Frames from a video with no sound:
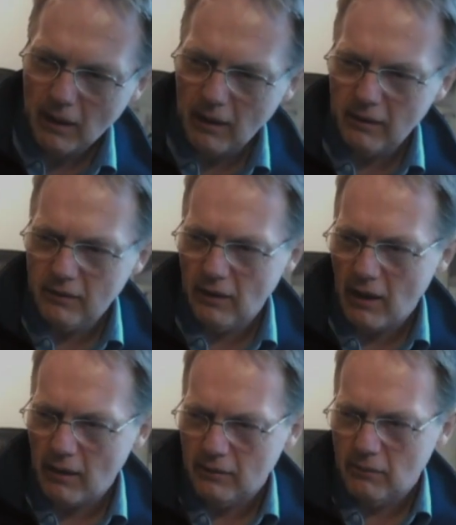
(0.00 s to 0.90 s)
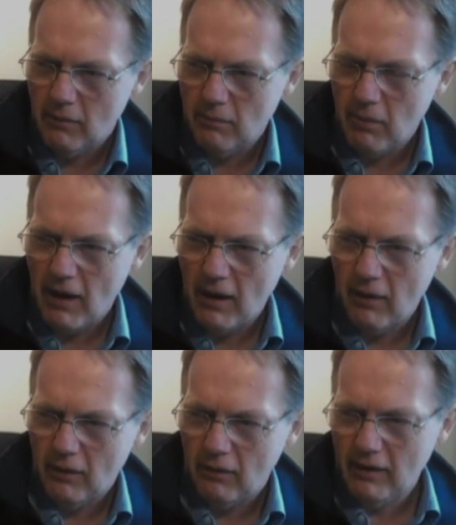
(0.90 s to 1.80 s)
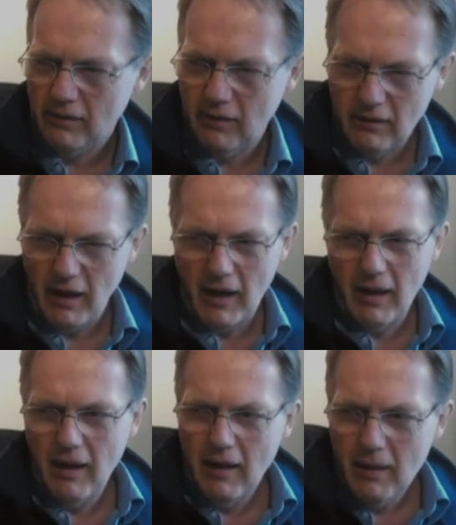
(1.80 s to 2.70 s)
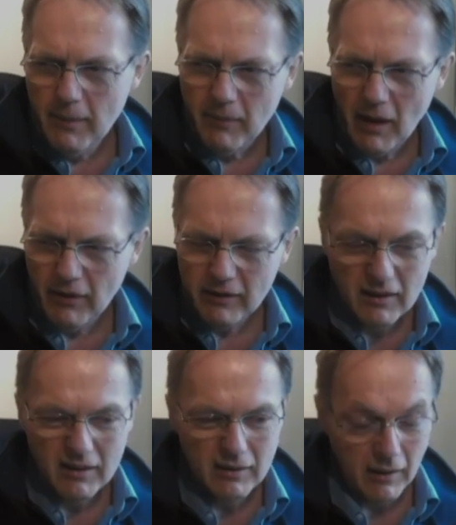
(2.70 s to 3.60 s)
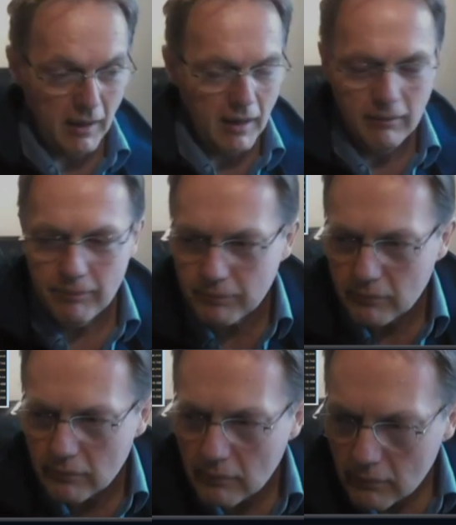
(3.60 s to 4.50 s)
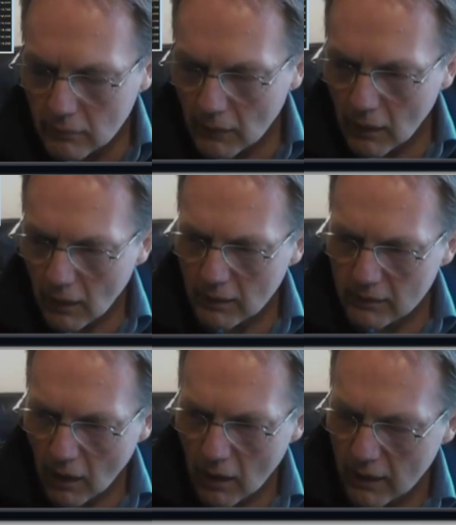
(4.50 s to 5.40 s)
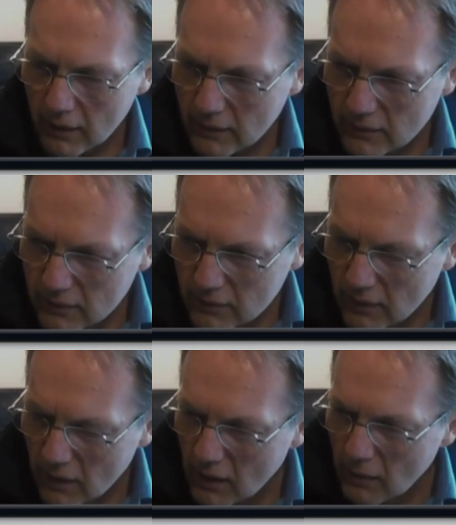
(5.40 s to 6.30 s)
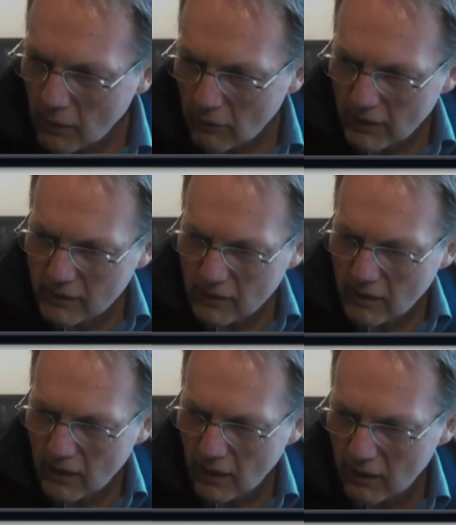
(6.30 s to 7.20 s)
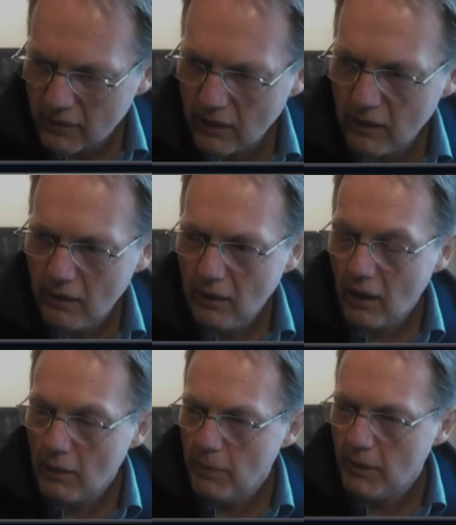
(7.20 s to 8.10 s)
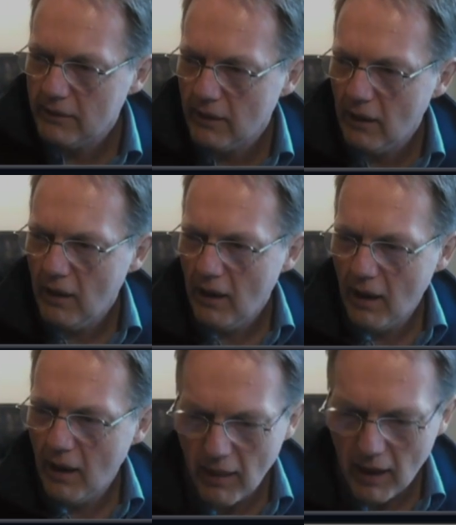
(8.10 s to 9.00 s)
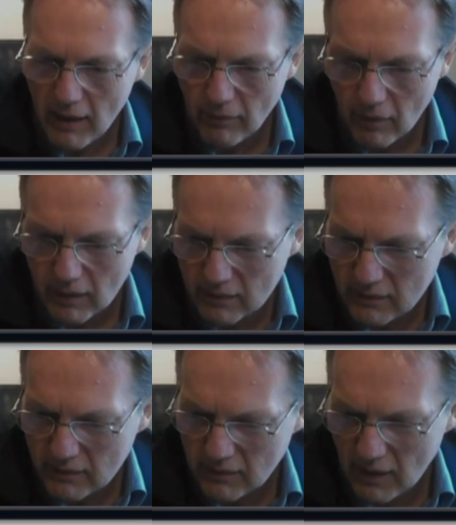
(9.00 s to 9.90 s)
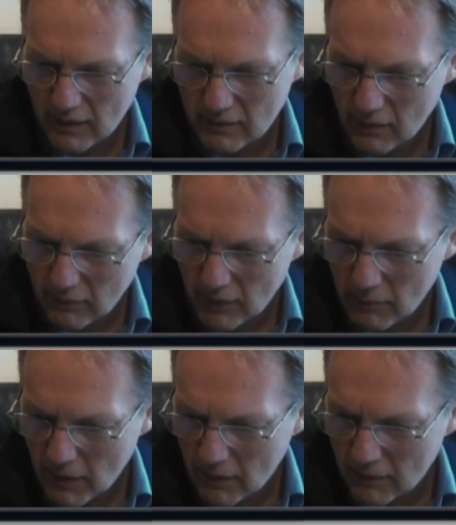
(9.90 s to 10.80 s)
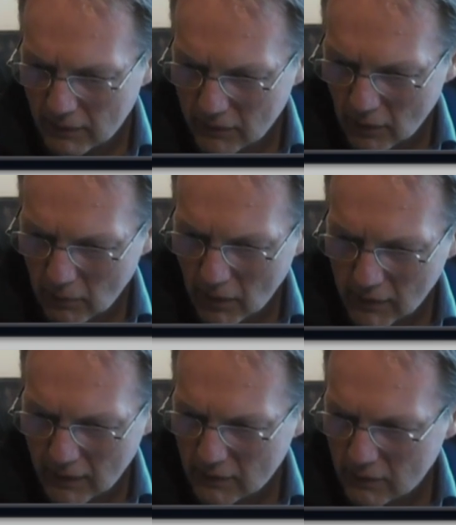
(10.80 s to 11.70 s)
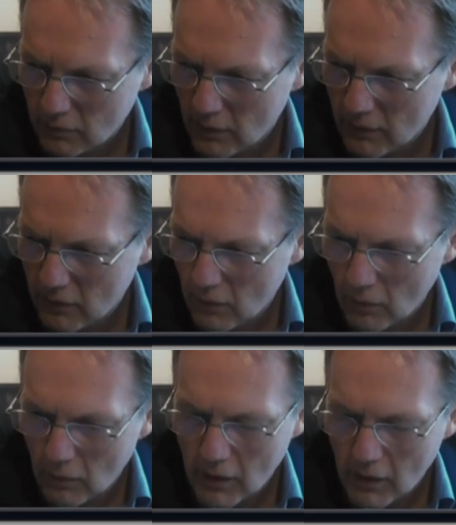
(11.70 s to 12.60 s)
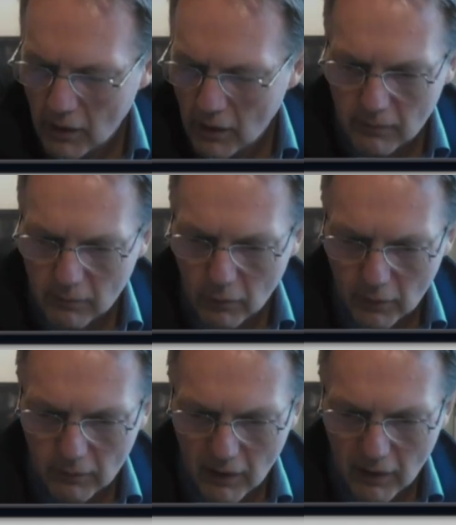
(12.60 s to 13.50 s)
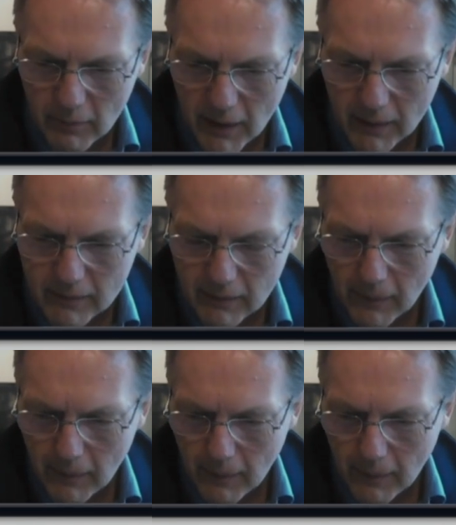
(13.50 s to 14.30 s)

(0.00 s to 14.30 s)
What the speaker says: And so that's the play on the rest of the day. Now this is again is a risk currency, high beta, and therefore is it saying something about the stock markets when New York opens in 45 minutes?